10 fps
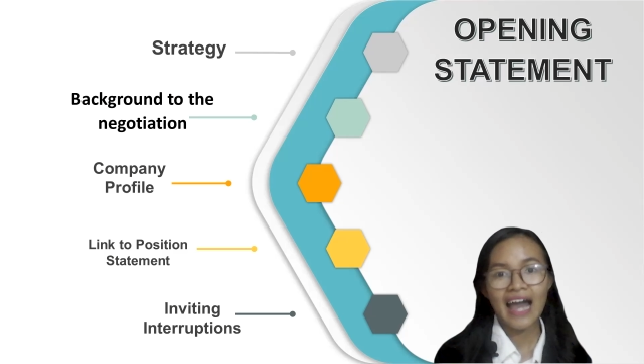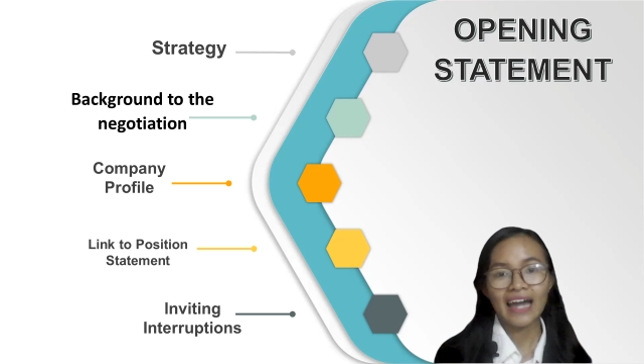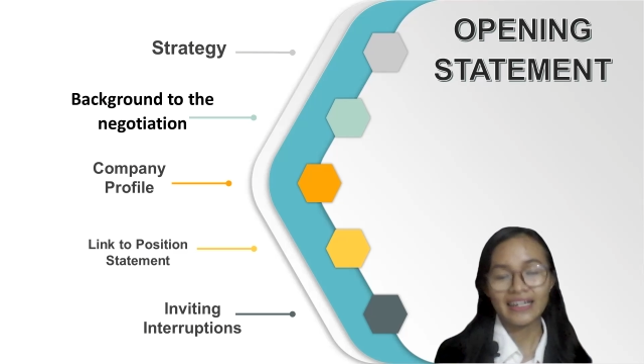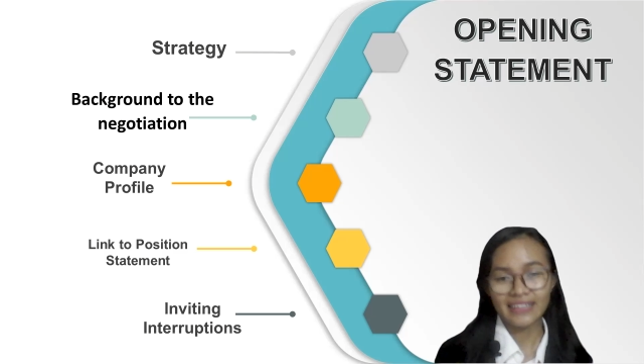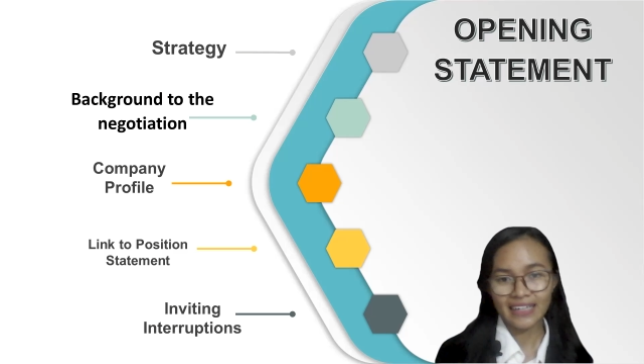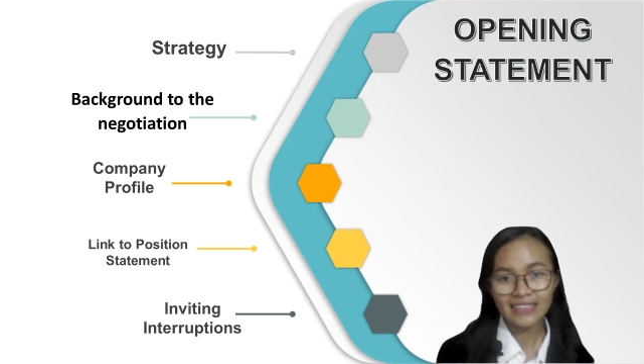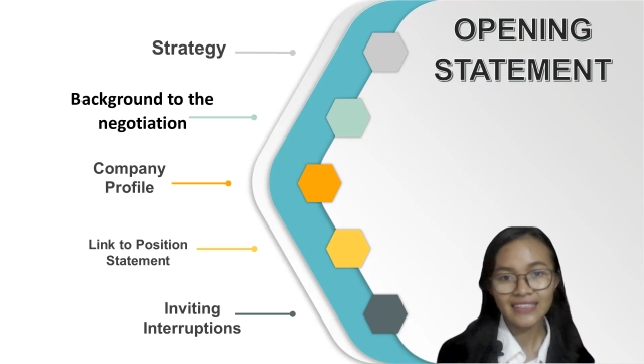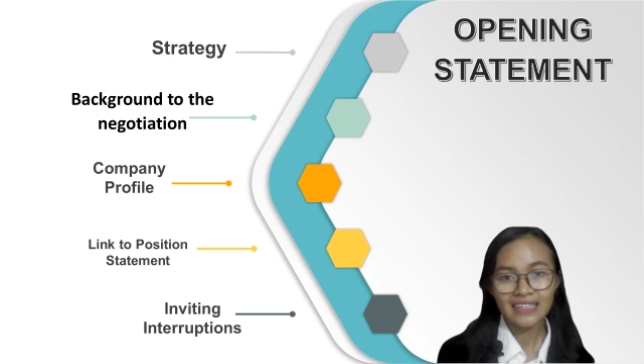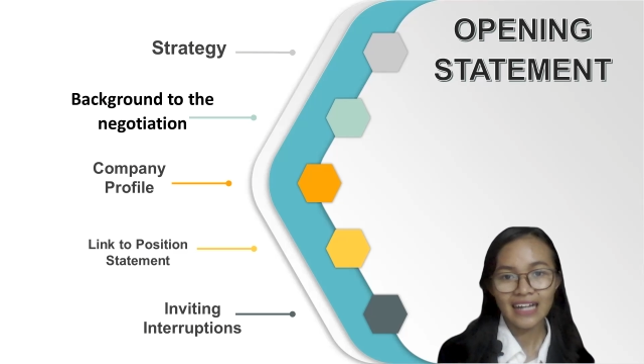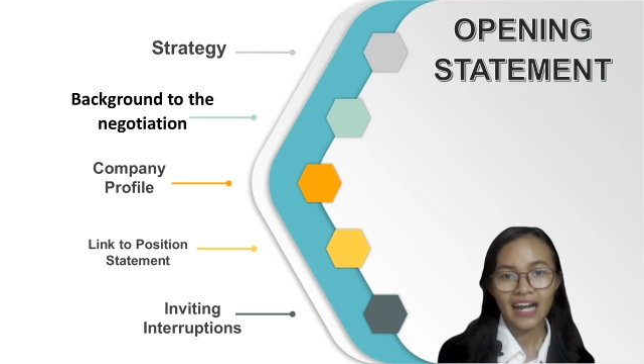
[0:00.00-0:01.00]
And then
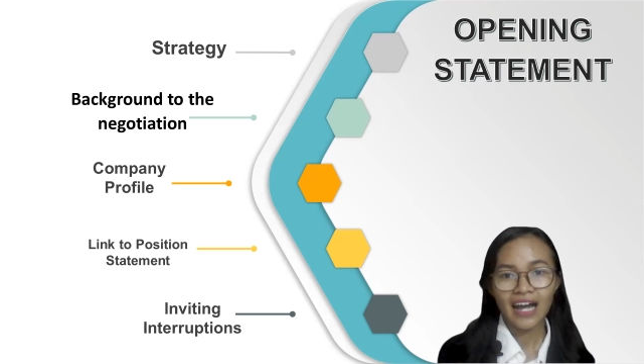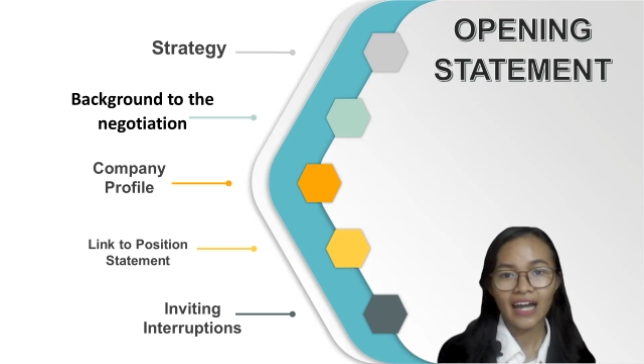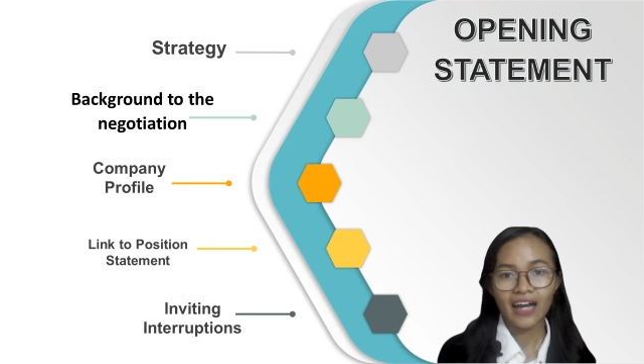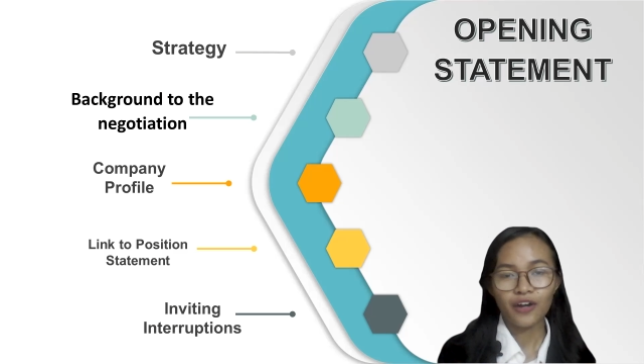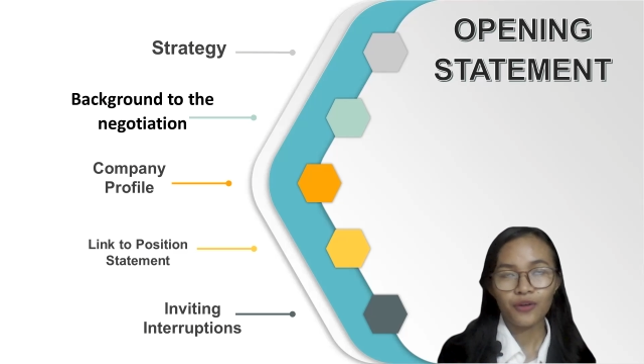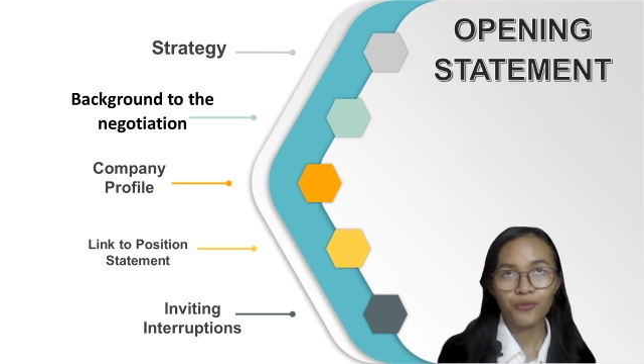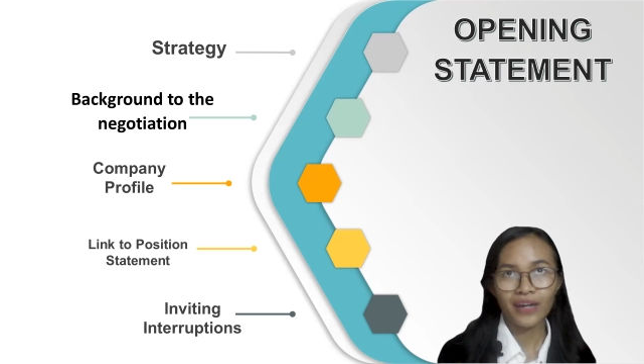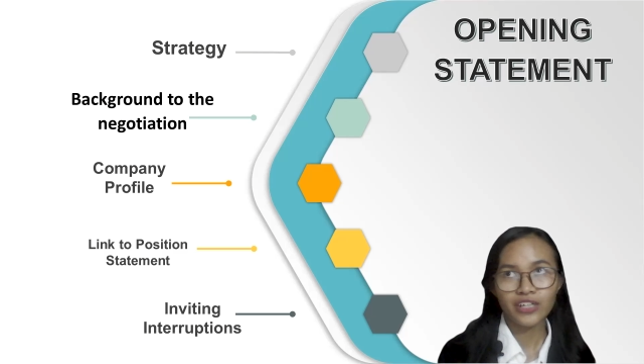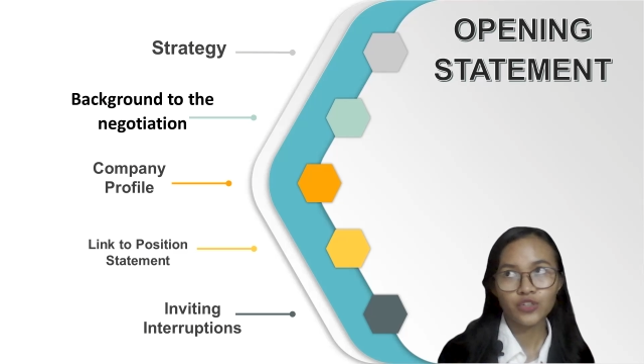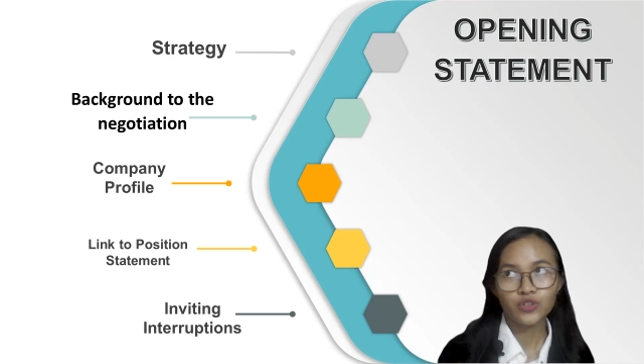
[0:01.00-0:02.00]

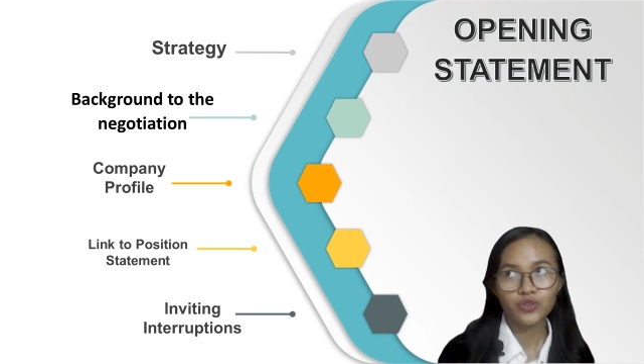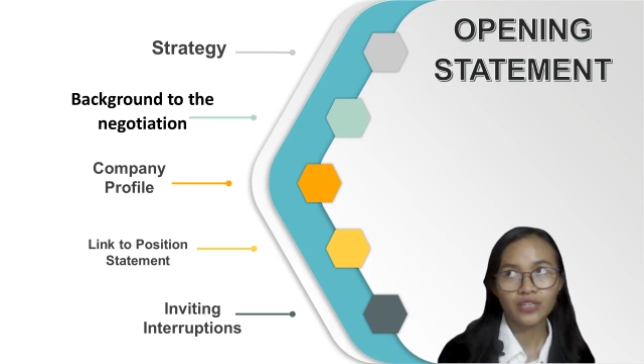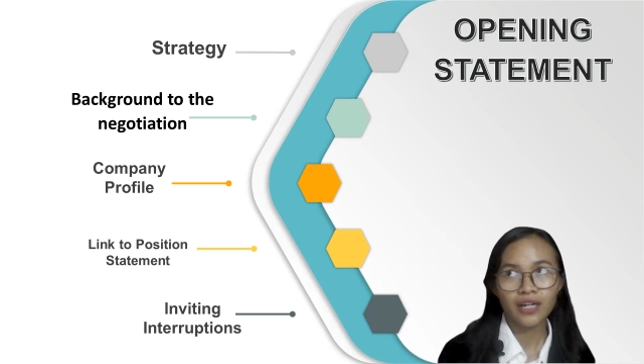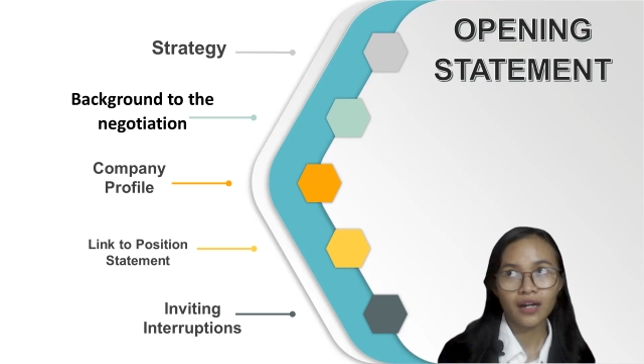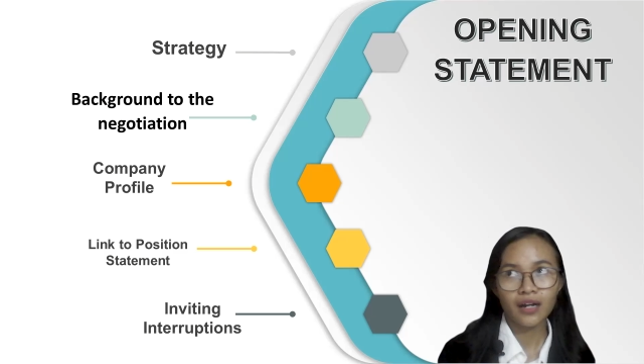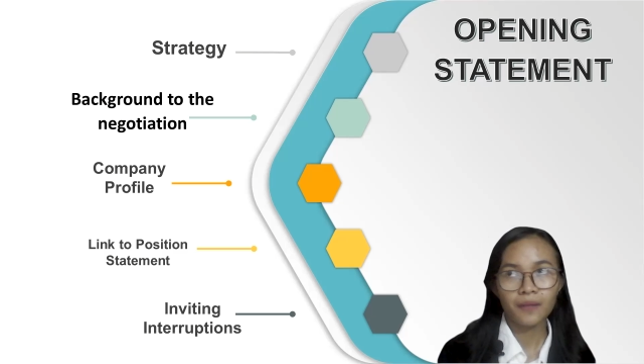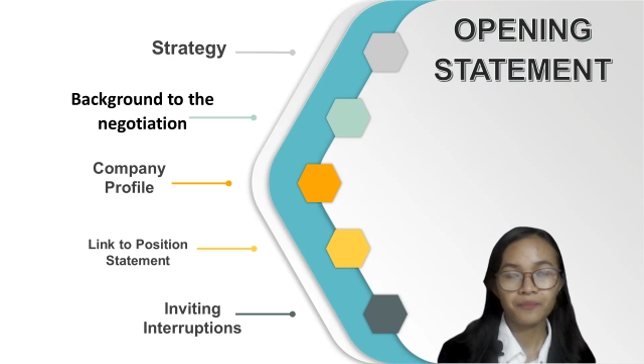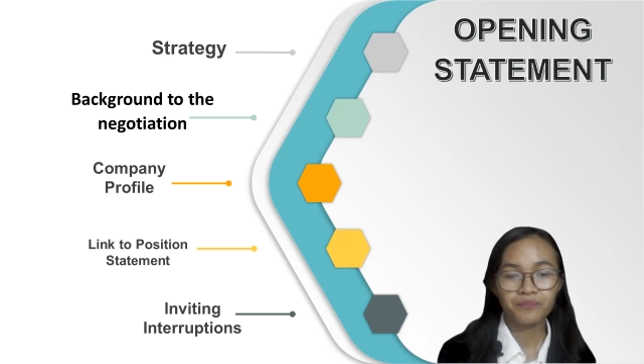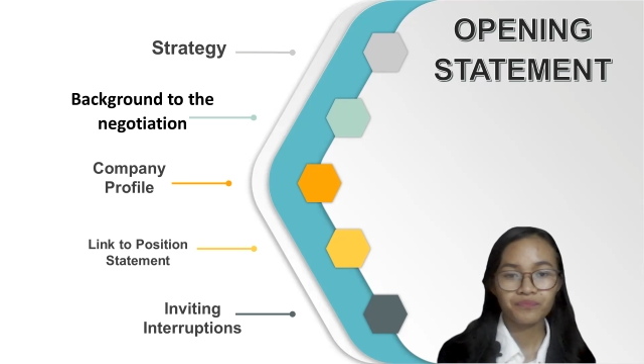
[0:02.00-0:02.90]
when you do the